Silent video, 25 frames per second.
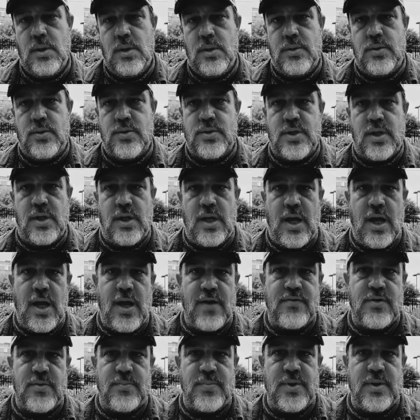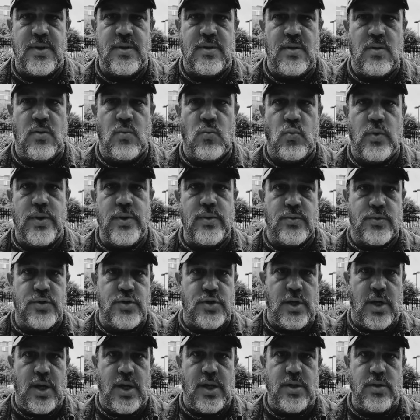there's going to have to be real
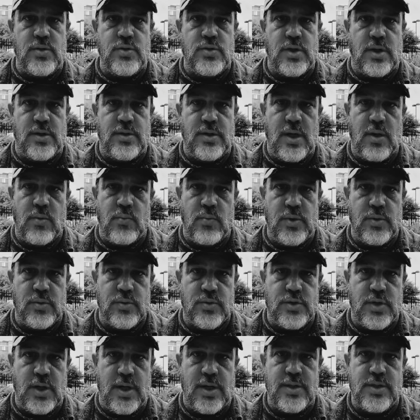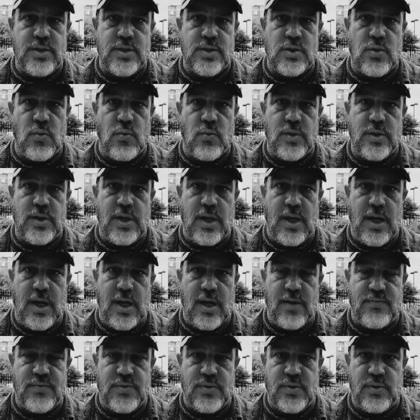change, and that real change is going to
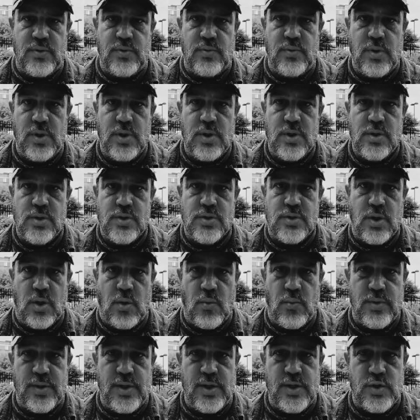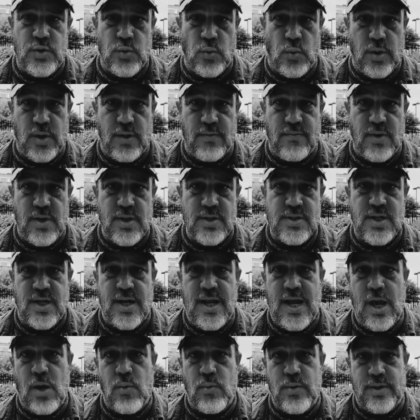have to start with each one of us and
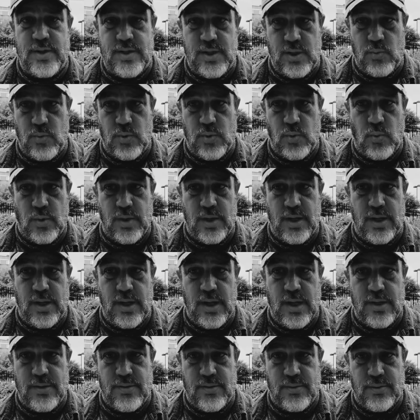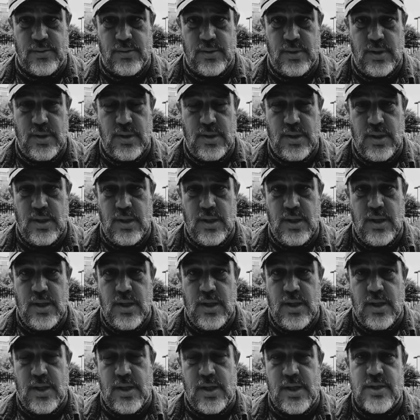how we deal with one another.
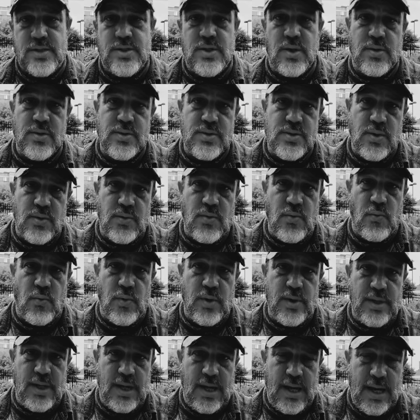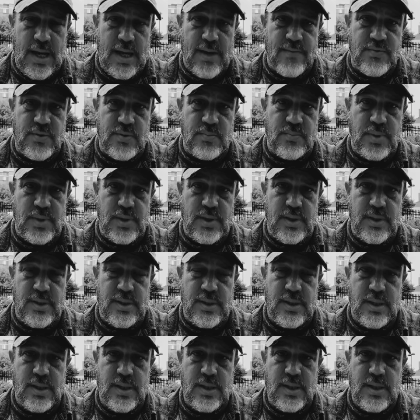And it's also going to have to
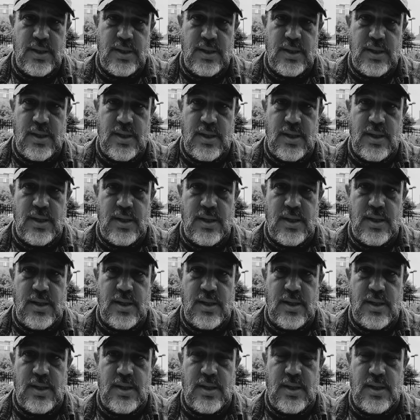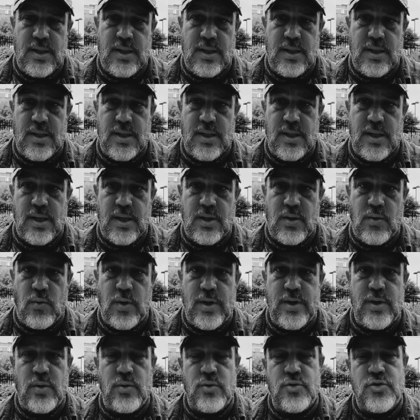be a
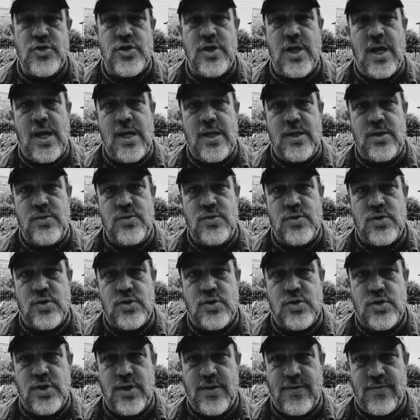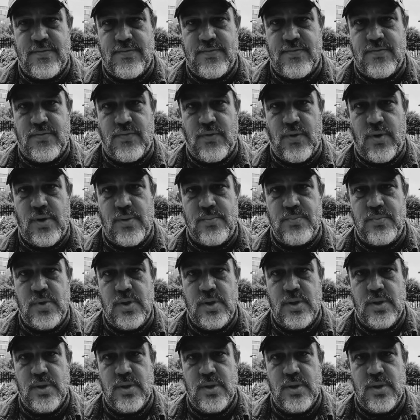greater change, a shift from